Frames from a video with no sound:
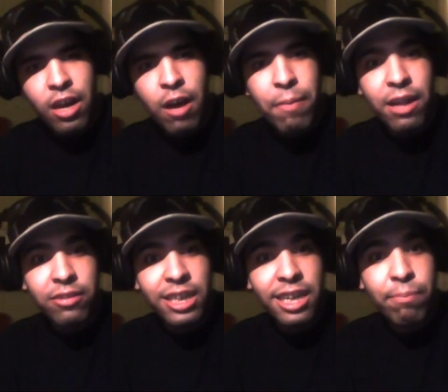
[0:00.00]

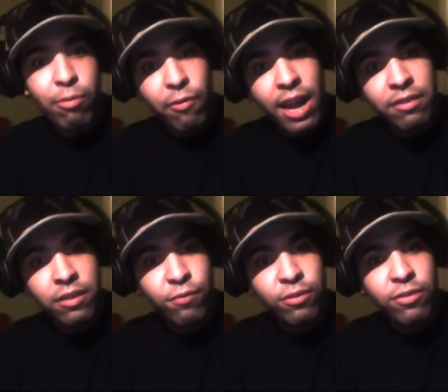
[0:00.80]
about the
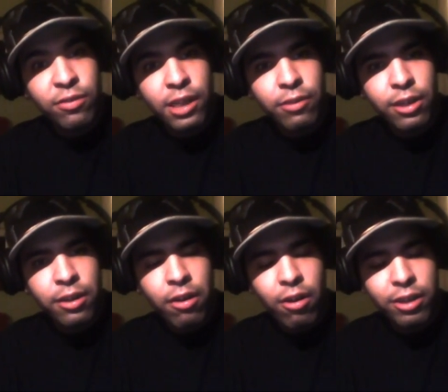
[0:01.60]
praxis versus
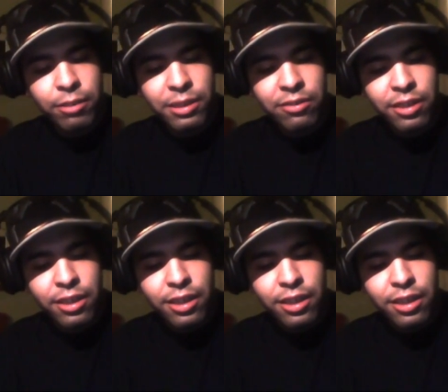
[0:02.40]
theory argument,